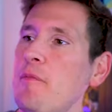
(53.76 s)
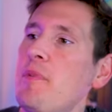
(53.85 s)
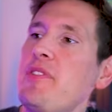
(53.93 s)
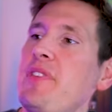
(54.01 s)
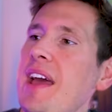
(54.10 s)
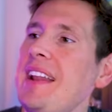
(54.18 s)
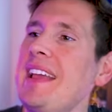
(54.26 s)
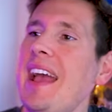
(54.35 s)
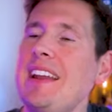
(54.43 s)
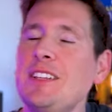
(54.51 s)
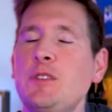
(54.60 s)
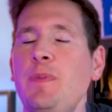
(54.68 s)
but then again,
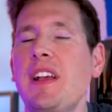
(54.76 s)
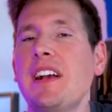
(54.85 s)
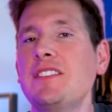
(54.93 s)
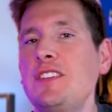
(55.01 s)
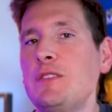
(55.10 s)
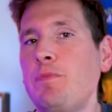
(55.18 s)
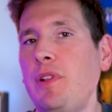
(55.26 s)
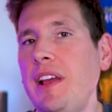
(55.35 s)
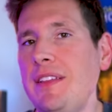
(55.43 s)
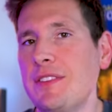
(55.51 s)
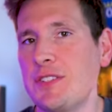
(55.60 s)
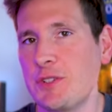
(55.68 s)
it's because he's
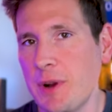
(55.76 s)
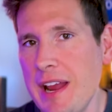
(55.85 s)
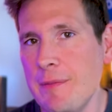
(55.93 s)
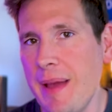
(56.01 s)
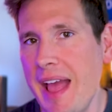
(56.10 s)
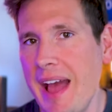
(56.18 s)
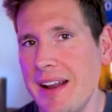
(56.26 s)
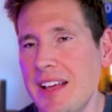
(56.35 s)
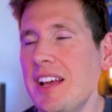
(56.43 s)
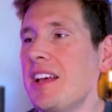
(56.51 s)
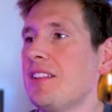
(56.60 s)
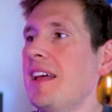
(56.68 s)
playing the straight man,
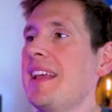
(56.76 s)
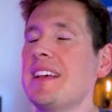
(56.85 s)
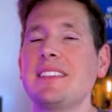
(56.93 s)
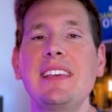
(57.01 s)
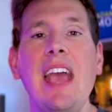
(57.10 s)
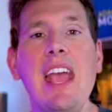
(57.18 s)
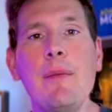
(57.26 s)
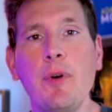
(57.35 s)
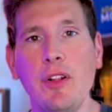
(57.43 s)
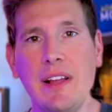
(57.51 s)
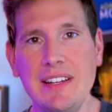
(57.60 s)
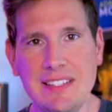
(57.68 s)
like as
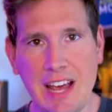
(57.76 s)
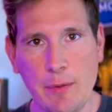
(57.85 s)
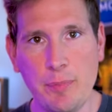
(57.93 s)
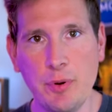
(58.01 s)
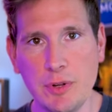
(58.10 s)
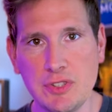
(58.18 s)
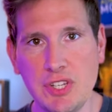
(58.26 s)
Cable in Deadpool